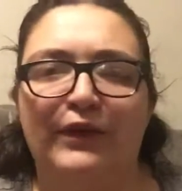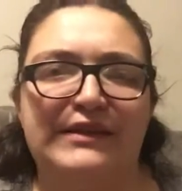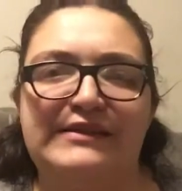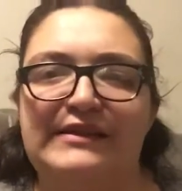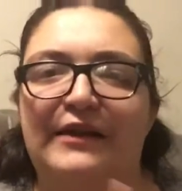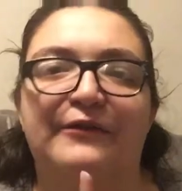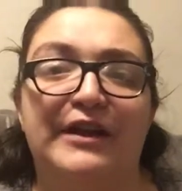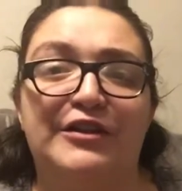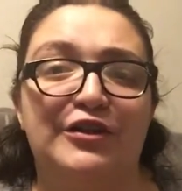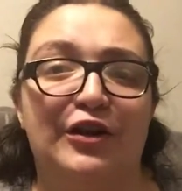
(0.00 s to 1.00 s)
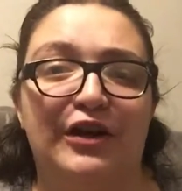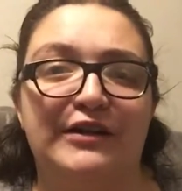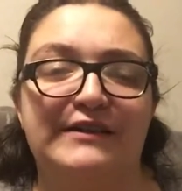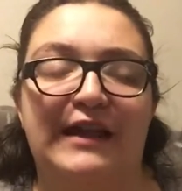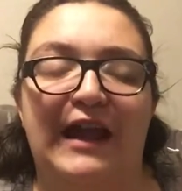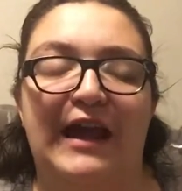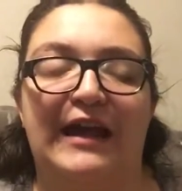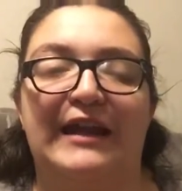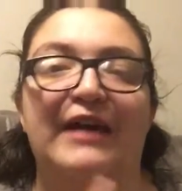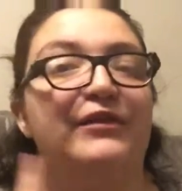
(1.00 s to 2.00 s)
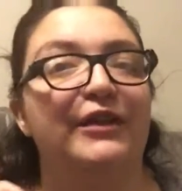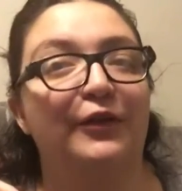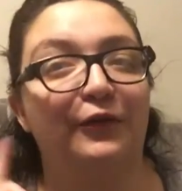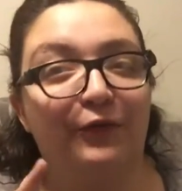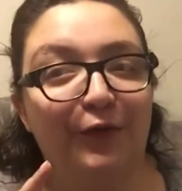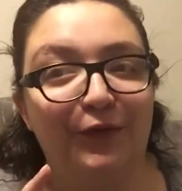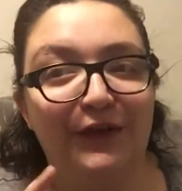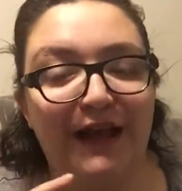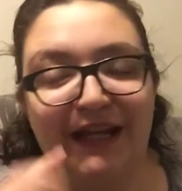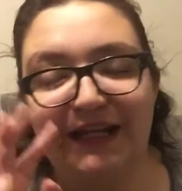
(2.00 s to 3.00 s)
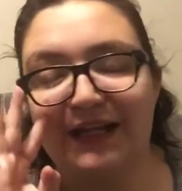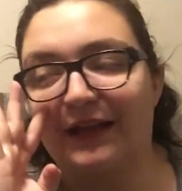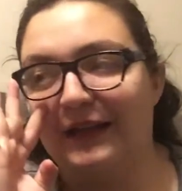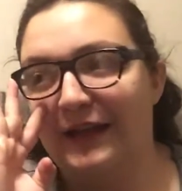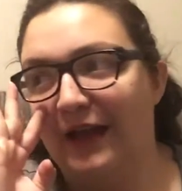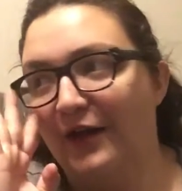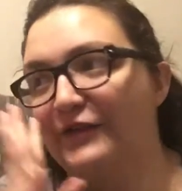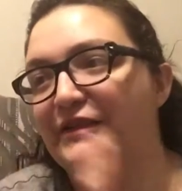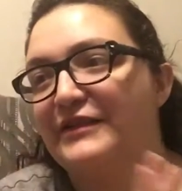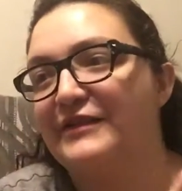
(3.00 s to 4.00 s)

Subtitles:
and stuff in jars, and I have a little fruit fanatic in the house,